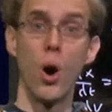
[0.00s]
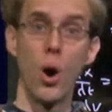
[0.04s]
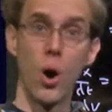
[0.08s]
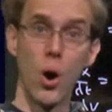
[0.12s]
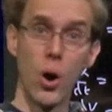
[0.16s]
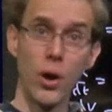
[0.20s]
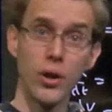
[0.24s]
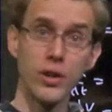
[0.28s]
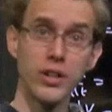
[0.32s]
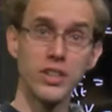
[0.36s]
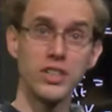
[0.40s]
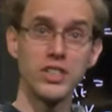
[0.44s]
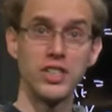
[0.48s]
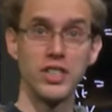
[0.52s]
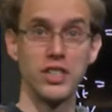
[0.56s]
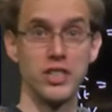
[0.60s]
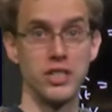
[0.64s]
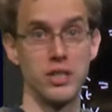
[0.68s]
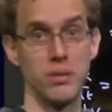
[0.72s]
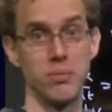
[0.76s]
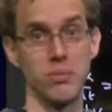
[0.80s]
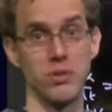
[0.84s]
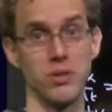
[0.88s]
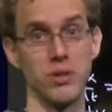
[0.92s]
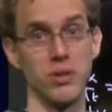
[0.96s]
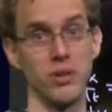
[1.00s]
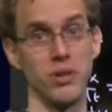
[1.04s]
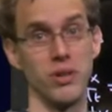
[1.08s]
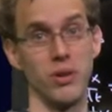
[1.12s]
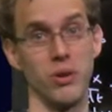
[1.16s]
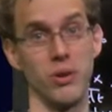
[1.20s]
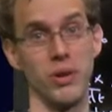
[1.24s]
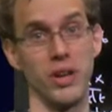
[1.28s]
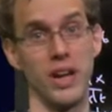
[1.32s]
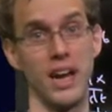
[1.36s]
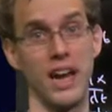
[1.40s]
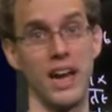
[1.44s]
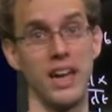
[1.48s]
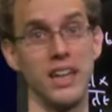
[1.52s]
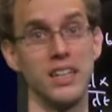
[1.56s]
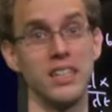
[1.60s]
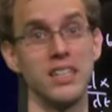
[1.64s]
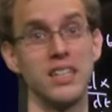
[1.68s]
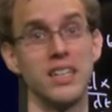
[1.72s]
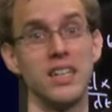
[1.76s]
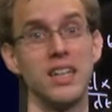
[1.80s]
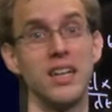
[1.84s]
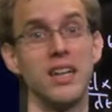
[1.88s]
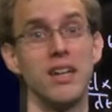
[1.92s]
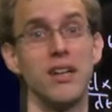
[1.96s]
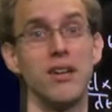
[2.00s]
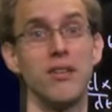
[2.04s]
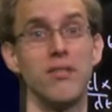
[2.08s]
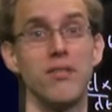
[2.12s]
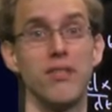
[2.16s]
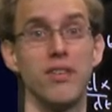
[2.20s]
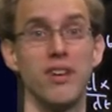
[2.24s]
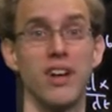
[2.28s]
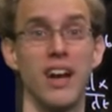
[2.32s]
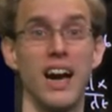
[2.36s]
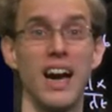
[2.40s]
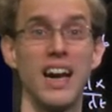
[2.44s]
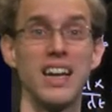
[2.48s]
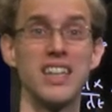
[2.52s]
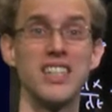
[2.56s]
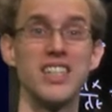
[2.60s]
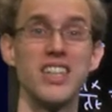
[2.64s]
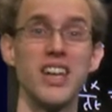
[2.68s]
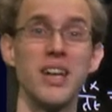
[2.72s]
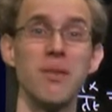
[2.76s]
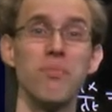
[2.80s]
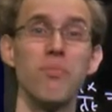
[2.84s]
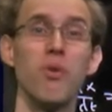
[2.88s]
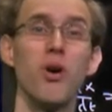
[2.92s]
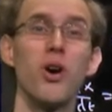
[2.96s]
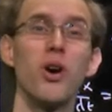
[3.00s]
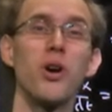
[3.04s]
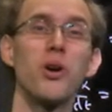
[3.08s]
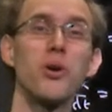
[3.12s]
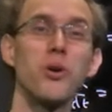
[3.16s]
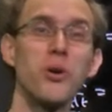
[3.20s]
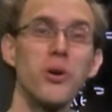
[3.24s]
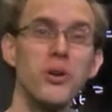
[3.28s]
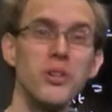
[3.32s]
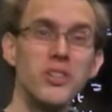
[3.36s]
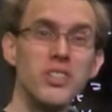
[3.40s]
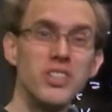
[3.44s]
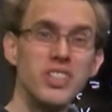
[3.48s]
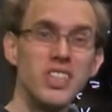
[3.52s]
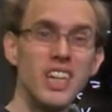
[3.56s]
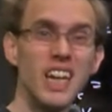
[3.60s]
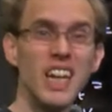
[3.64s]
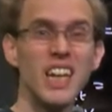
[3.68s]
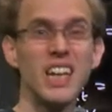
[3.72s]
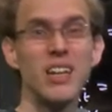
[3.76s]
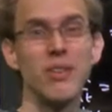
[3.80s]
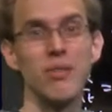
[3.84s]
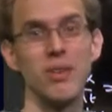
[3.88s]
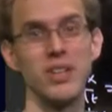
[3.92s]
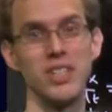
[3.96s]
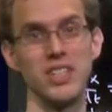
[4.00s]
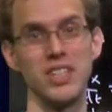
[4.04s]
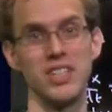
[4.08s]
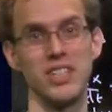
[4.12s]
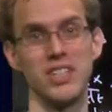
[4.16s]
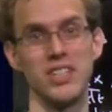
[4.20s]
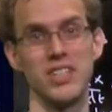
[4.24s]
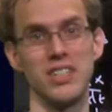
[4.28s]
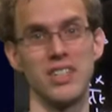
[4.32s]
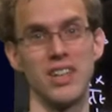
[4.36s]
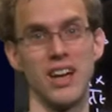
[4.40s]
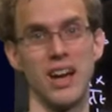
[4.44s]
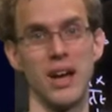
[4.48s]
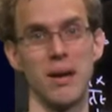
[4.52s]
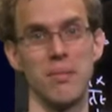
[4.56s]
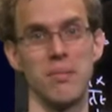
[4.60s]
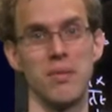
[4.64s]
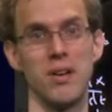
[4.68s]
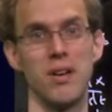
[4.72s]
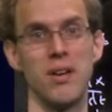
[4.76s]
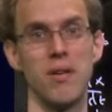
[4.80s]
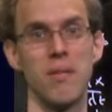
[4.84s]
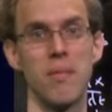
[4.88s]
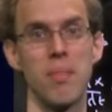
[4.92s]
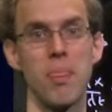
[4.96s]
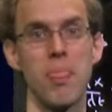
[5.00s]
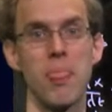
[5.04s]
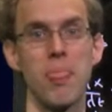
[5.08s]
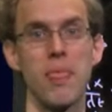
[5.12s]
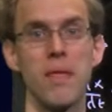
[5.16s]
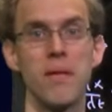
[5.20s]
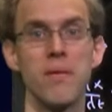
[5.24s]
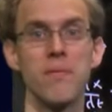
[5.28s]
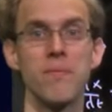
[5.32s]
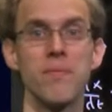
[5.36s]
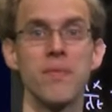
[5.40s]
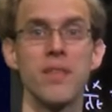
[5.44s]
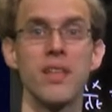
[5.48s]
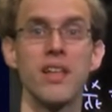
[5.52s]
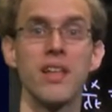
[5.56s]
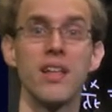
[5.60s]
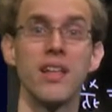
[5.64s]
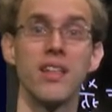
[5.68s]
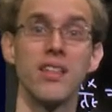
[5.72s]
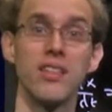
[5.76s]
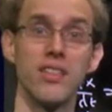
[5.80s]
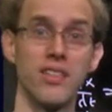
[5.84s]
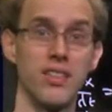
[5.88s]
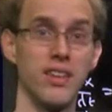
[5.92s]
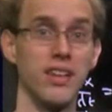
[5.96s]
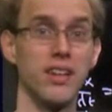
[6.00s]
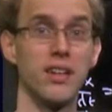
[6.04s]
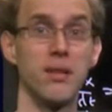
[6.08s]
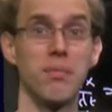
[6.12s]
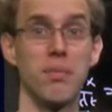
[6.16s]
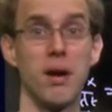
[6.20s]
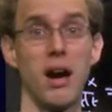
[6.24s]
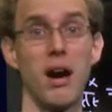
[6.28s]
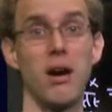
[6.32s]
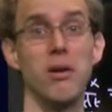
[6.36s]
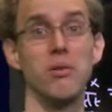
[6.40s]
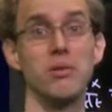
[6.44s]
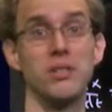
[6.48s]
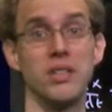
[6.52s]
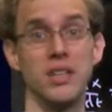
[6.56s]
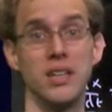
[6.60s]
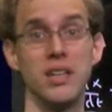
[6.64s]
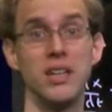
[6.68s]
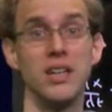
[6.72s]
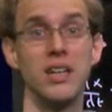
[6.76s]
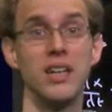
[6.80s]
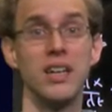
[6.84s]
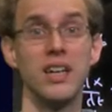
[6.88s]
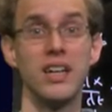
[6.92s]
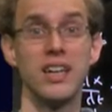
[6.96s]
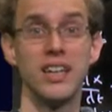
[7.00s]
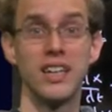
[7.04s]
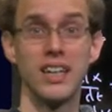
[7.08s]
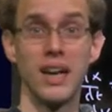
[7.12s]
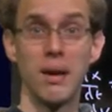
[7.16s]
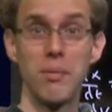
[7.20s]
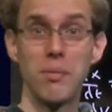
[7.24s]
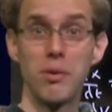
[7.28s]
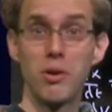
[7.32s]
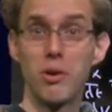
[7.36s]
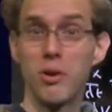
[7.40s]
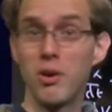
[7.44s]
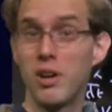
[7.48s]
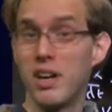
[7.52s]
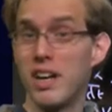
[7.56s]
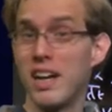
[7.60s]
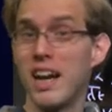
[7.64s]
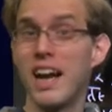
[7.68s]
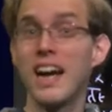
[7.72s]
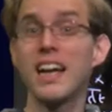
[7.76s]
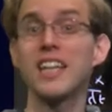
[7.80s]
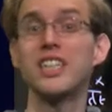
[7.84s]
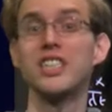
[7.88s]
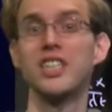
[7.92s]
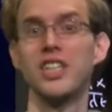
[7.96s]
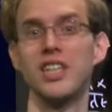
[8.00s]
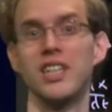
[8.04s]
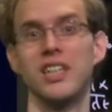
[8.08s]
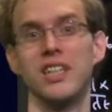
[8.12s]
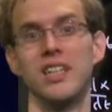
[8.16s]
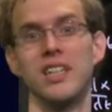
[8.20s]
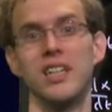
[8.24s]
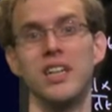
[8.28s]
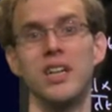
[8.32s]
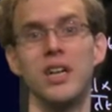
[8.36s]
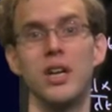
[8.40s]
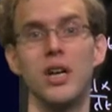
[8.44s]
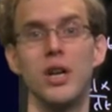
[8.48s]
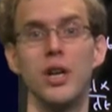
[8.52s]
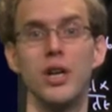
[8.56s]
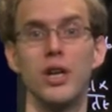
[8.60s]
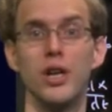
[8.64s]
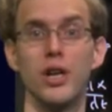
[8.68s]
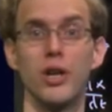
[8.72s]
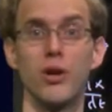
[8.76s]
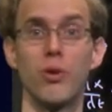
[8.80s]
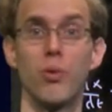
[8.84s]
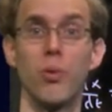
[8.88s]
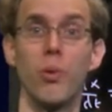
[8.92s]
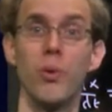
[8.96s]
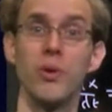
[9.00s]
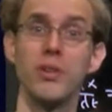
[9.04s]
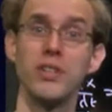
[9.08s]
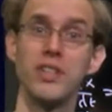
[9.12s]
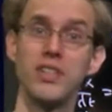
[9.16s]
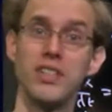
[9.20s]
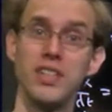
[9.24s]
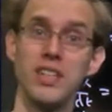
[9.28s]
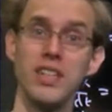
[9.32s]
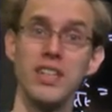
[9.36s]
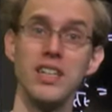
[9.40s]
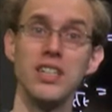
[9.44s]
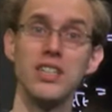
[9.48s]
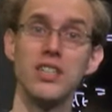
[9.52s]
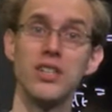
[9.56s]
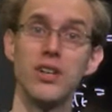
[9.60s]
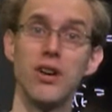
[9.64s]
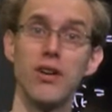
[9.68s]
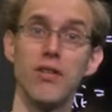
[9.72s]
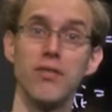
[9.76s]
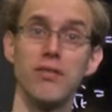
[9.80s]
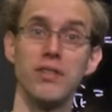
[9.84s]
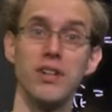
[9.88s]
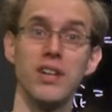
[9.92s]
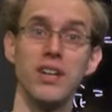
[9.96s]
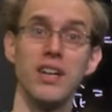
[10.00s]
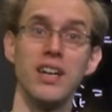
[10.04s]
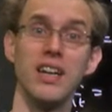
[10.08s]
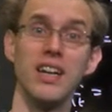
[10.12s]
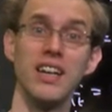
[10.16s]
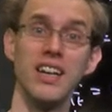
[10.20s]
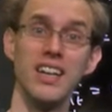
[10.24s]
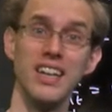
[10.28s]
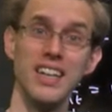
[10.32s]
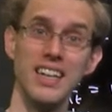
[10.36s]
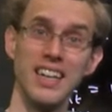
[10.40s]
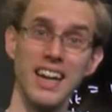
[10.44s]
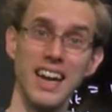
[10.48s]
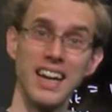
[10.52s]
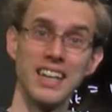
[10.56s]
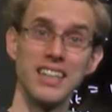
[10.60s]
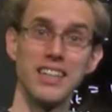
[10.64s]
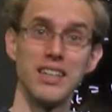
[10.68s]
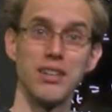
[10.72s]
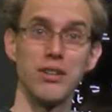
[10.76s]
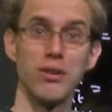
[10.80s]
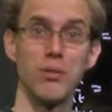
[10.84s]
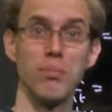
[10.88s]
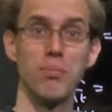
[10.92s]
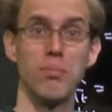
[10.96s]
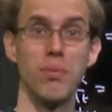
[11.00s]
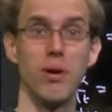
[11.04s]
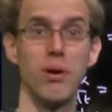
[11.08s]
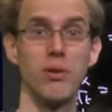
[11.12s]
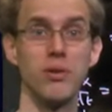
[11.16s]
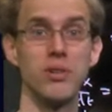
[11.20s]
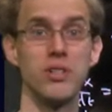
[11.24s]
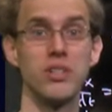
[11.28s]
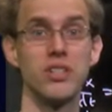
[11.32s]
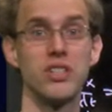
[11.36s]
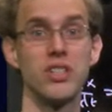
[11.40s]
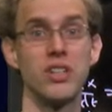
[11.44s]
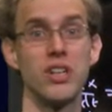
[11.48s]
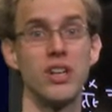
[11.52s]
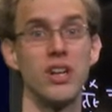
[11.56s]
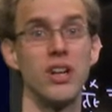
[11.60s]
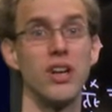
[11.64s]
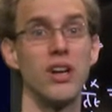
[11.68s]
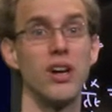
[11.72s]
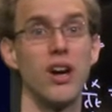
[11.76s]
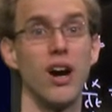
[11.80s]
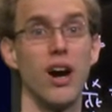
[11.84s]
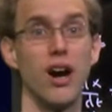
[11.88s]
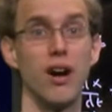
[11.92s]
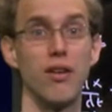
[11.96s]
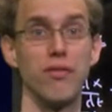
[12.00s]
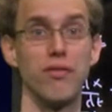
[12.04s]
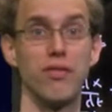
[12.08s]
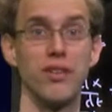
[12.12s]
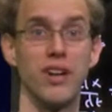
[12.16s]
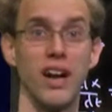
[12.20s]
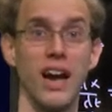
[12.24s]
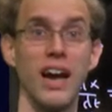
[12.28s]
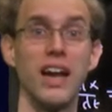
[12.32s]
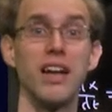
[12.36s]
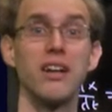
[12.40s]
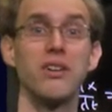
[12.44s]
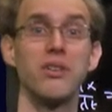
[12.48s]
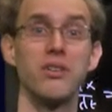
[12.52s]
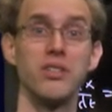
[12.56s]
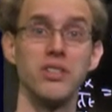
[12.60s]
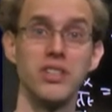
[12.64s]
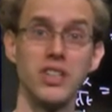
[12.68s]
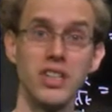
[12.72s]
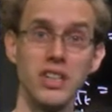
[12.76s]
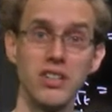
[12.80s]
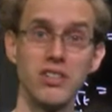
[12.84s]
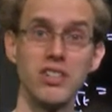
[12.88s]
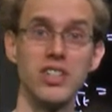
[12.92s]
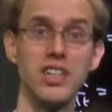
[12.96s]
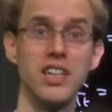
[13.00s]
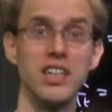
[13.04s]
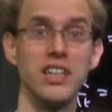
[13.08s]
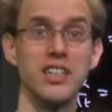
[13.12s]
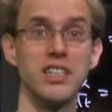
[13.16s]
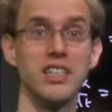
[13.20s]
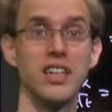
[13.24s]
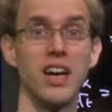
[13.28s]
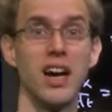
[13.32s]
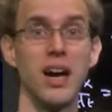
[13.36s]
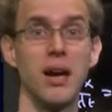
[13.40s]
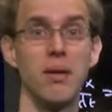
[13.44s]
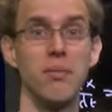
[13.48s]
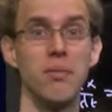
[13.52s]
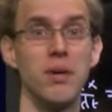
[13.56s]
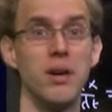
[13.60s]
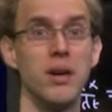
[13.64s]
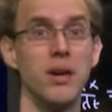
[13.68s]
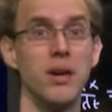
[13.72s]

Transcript: Other systems, on the other hand, vary say more continuous in time. Think about a chemical reaction. The quantities of the reacting components are varying continuously in time.